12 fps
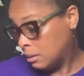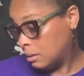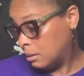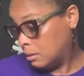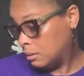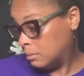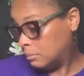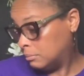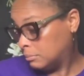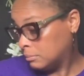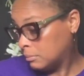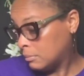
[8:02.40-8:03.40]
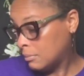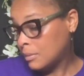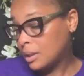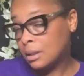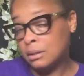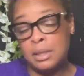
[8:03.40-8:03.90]
um,
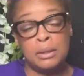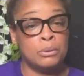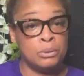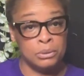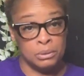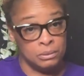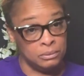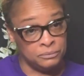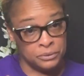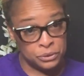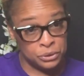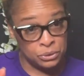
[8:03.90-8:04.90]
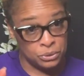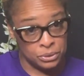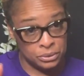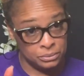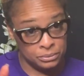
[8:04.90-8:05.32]
that oil for sure.